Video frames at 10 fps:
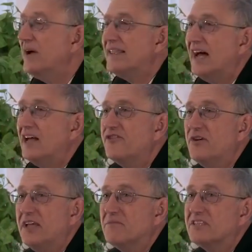went out
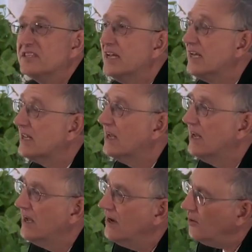to him and
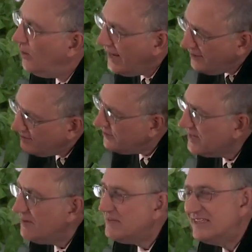said, why don't you
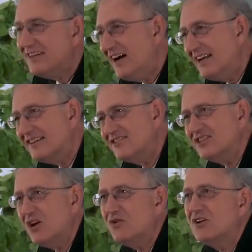come inside? It's
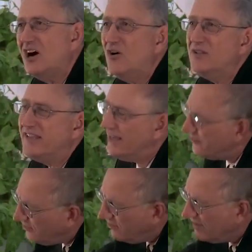so cold here.
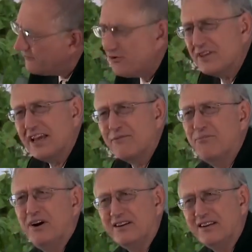You don't have to
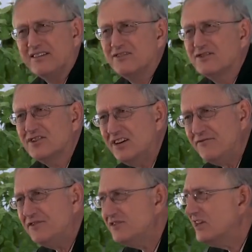take part in the
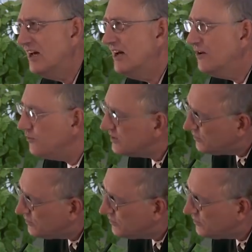service. We're